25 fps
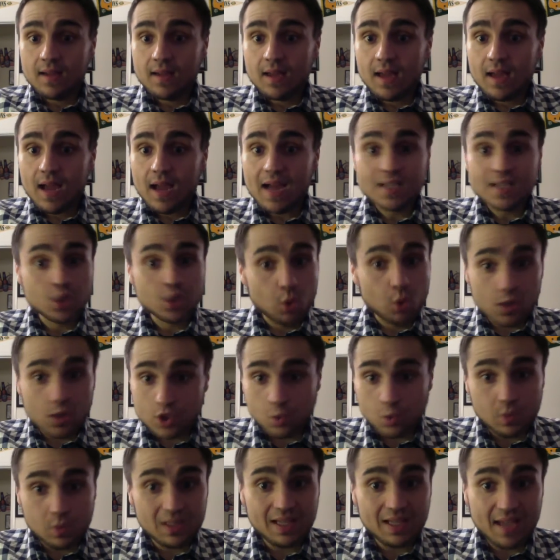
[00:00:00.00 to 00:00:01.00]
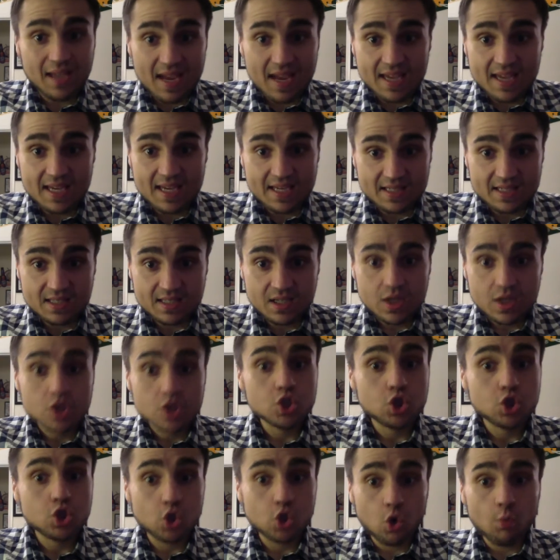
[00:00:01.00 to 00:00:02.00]
is going to win the Yankees
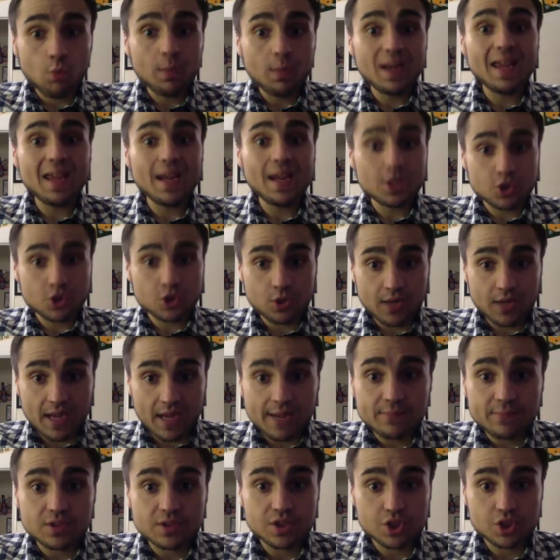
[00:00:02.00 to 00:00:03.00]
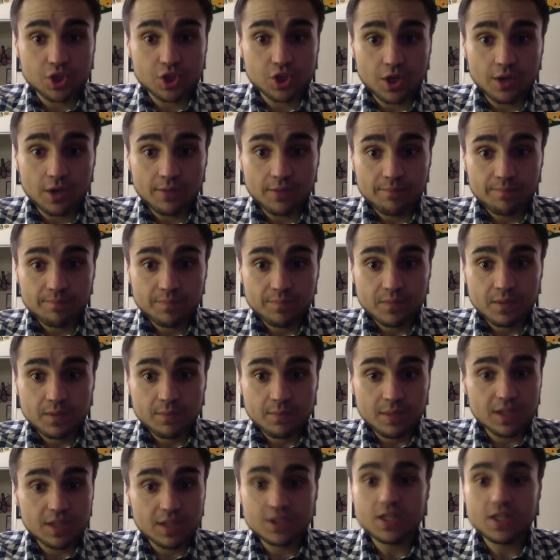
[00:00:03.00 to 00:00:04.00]
so many extra games this year
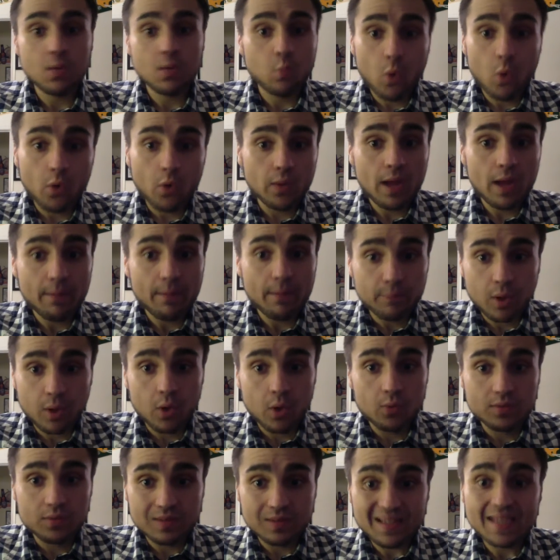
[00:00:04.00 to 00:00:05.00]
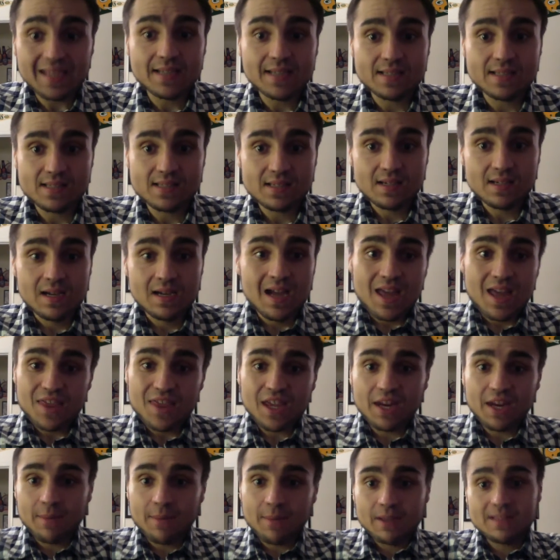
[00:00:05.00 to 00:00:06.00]
because they will not blow leads.
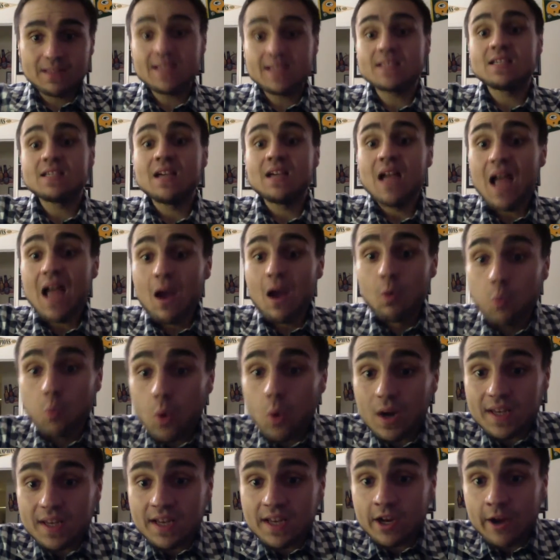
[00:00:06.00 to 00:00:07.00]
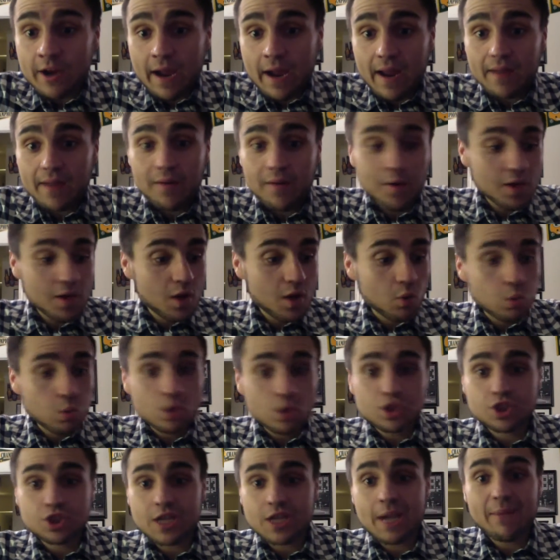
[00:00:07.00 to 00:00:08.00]
Think about this. 1 year,
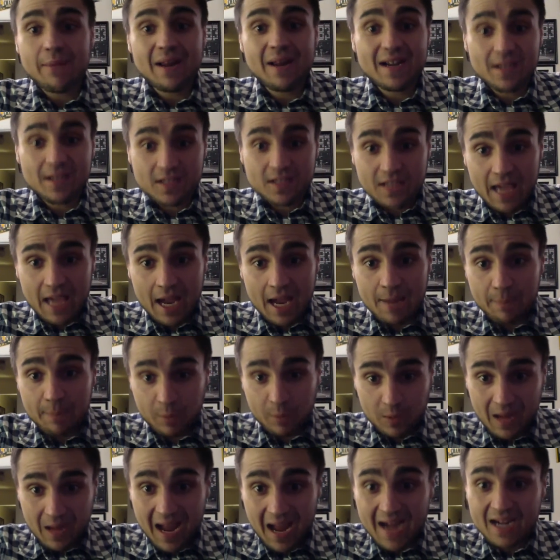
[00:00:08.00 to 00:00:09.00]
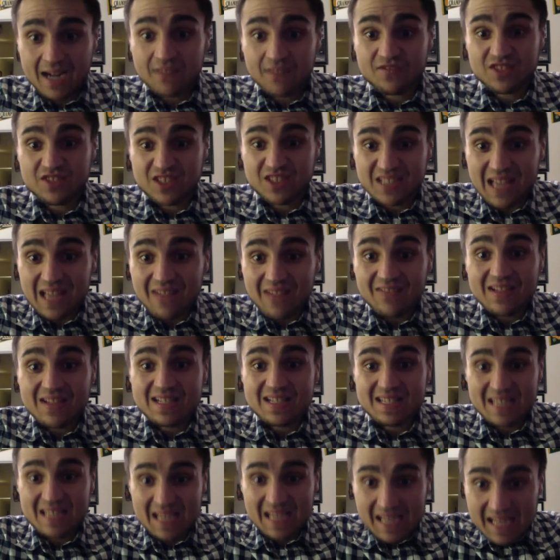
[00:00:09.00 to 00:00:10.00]
Aroldis Chapman had a K per 9 of
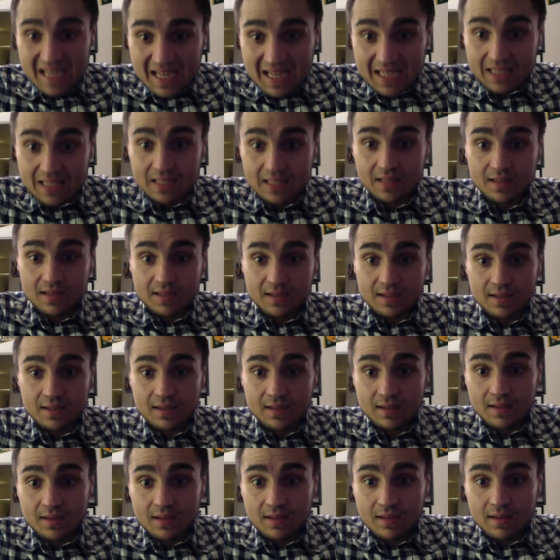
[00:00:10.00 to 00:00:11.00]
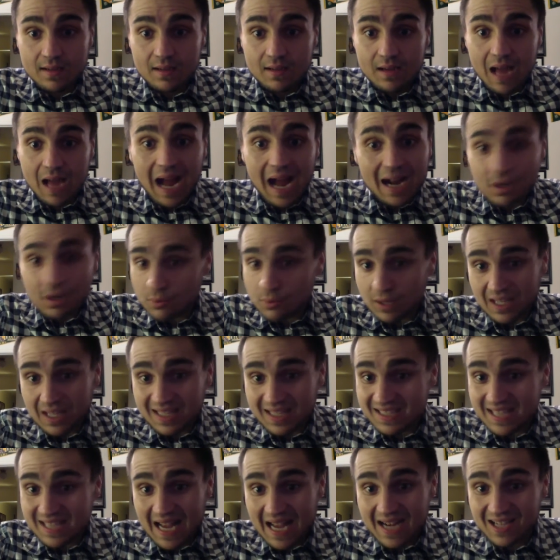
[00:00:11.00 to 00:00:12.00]
17. I don't
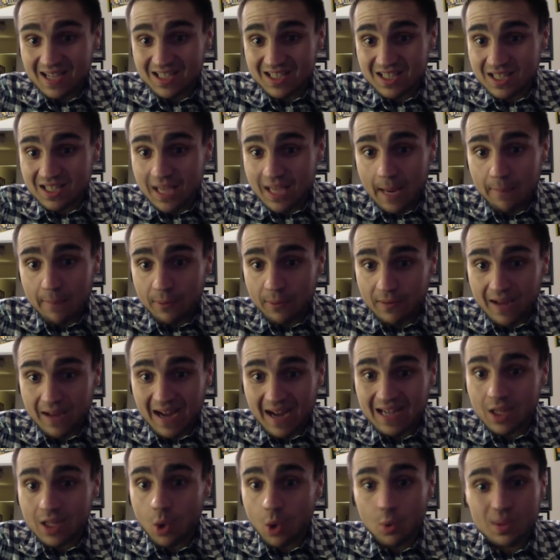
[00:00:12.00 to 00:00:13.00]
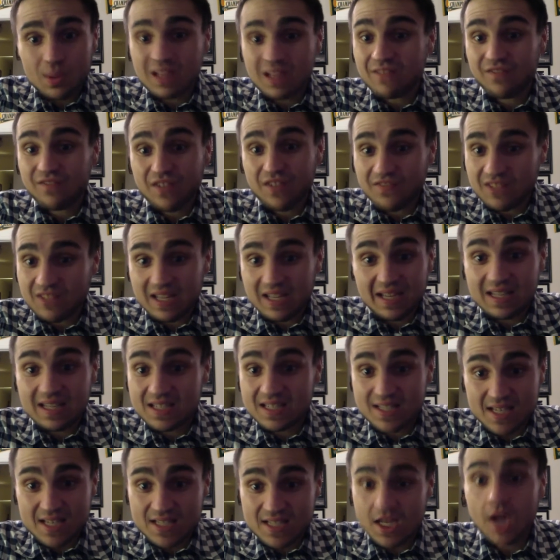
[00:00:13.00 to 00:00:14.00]
think he's had a K per 9 lower than 15 in
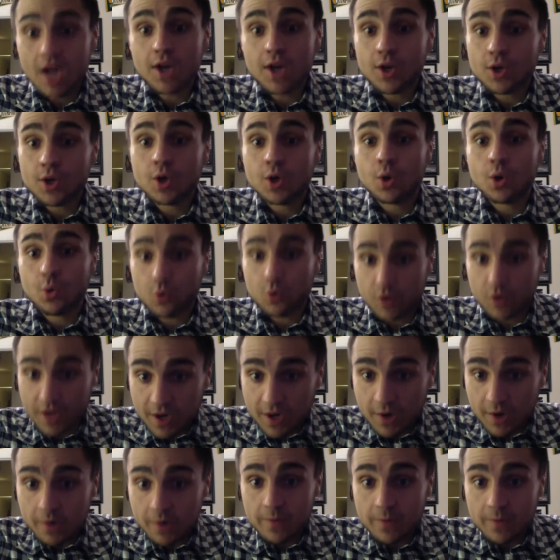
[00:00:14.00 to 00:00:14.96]
his entire career.